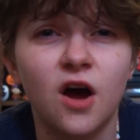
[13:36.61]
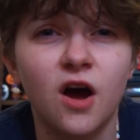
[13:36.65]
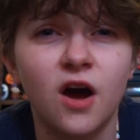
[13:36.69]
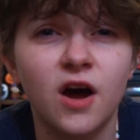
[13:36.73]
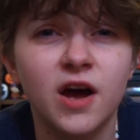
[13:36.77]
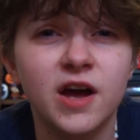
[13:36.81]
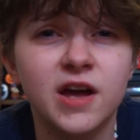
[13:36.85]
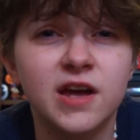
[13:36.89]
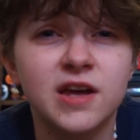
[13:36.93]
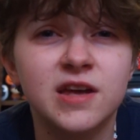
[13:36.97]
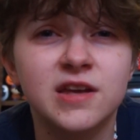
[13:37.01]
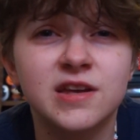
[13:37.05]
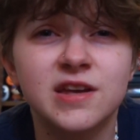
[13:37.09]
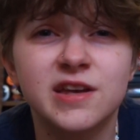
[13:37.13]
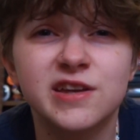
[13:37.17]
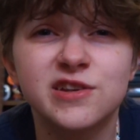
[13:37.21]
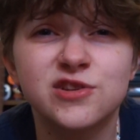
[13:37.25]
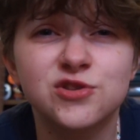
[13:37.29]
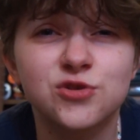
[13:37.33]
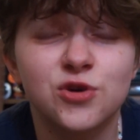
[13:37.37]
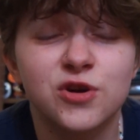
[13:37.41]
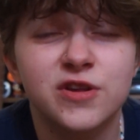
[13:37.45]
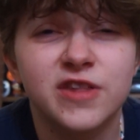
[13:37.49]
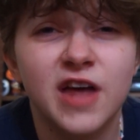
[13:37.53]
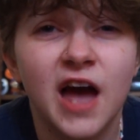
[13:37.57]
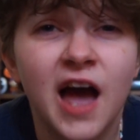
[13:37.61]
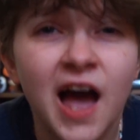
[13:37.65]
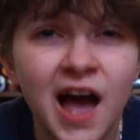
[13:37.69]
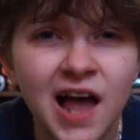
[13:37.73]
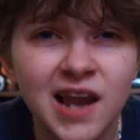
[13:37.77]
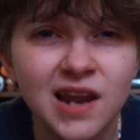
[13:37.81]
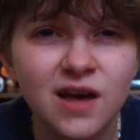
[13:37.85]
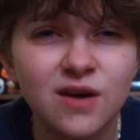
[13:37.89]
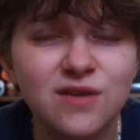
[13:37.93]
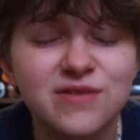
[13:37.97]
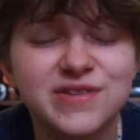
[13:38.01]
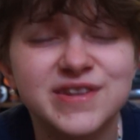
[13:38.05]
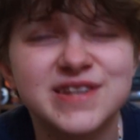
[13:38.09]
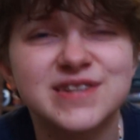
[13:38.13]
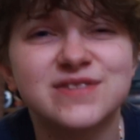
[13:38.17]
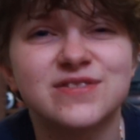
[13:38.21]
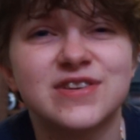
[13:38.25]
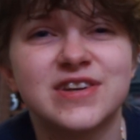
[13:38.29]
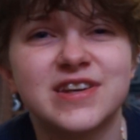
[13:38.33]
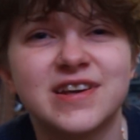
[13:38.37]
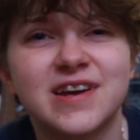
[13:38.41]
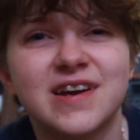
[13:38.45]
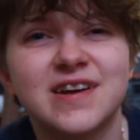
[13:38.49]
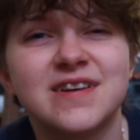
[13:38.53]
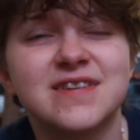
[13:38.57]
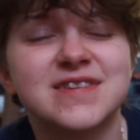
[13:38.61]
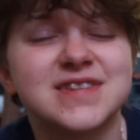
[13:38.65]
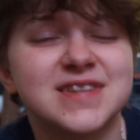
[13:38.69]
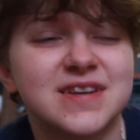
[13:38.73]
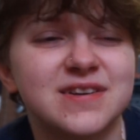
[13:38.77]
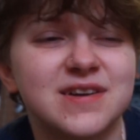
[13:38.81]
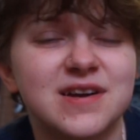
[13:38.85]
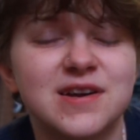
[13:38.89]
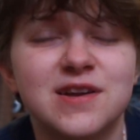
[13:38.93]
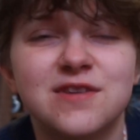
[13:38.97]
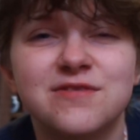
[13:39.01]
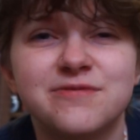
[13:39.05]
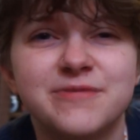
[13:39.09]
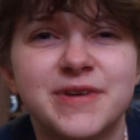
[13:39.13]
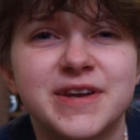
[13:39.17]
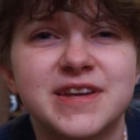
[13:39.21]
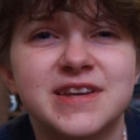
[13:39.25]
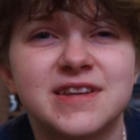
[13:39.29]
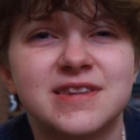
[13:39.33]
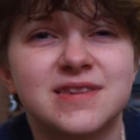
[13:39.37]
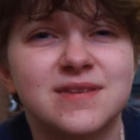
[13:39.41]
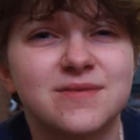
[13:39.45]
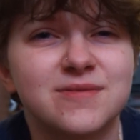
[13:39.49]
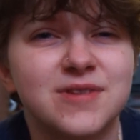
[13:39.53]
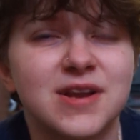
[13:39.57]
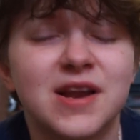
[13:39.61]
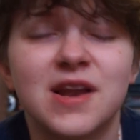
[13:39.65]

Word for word: I enjoy the hell out of these videos and I love making them